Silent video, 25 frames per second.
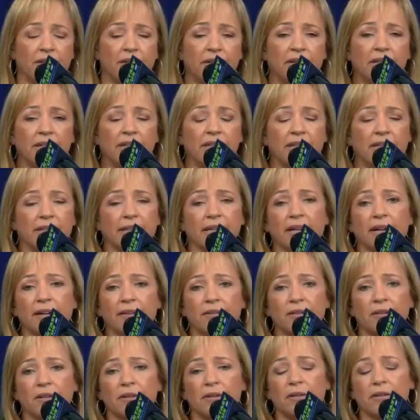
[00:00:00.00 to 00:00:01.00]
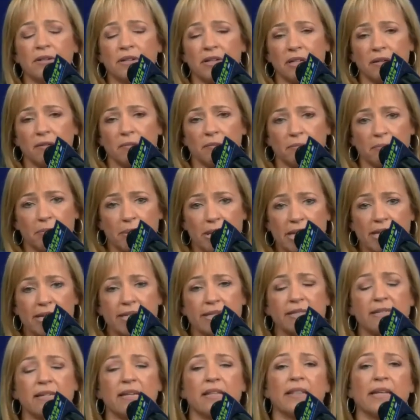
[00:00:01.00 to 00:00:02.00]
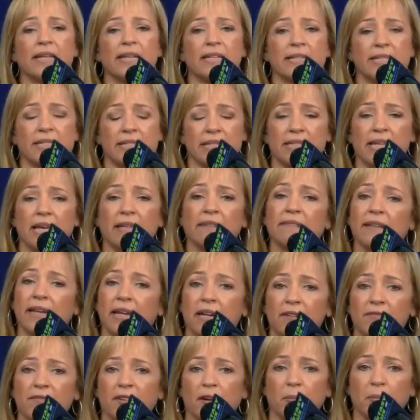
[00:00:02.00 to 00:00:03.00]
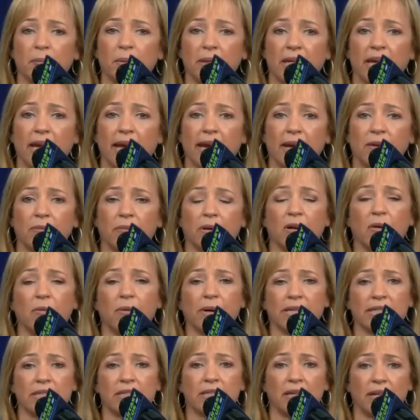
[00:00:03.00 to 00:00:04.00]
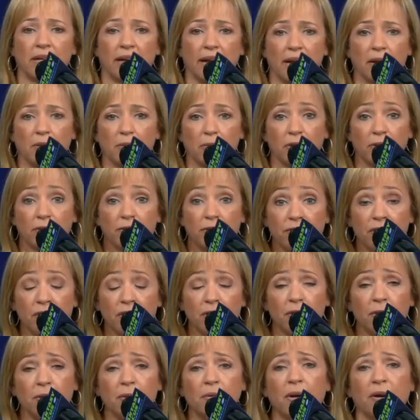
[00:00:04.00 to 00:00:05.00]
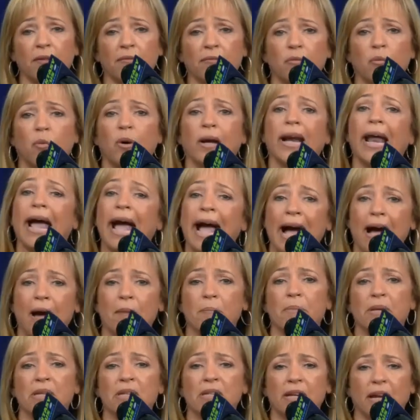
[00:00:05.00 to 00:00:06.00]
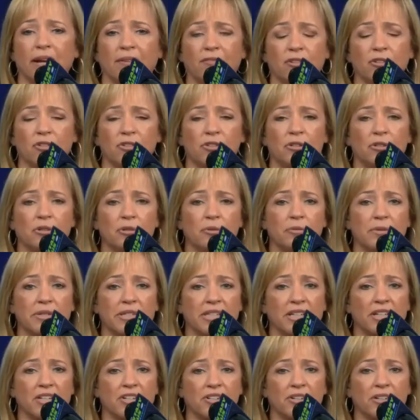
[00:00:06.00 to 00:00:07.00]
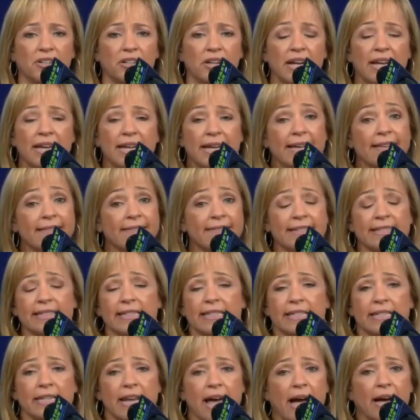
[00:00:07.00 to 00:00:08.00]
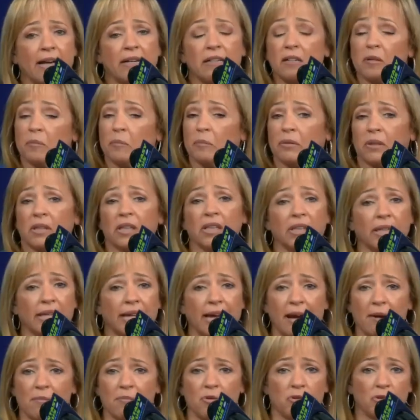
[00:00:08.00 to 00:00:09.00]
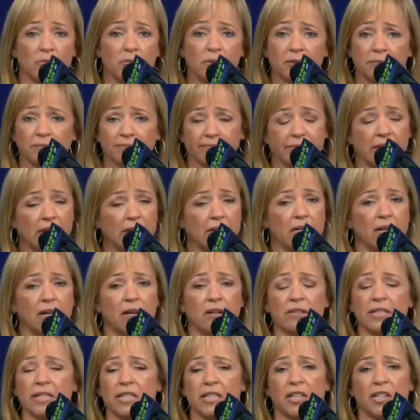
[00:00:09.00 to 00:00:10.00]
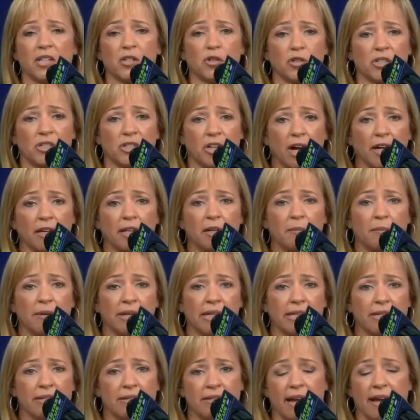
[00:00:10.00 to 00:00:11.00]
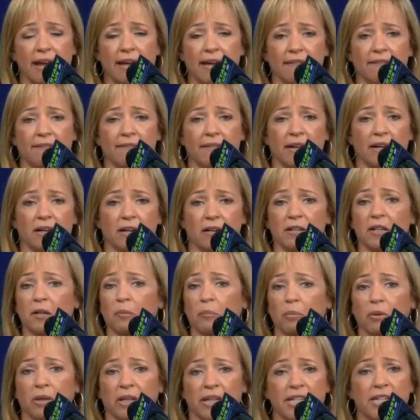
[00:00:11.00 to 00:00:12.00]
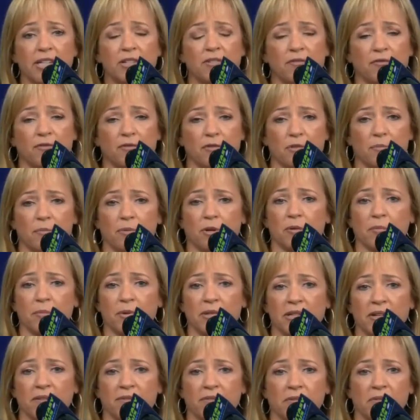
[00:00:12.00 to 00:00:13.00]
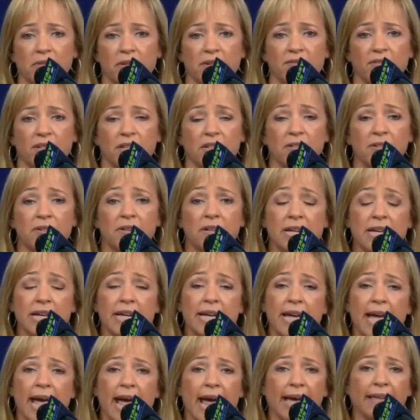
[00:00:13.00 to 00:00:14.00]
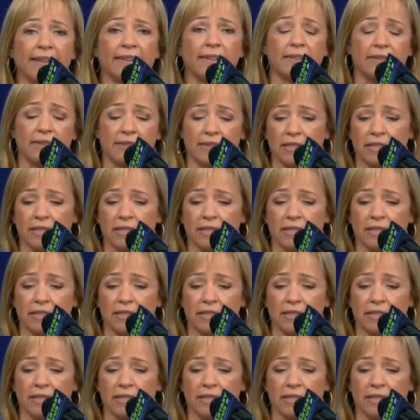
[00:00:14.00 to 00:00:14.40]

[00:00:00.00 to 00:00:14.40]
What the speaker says: The other piece to this is that the NFLPA requested a review of what happened after Tua was injured. This is not completely abnormal. All these things are documented and they are in place for the purpose of a review. And the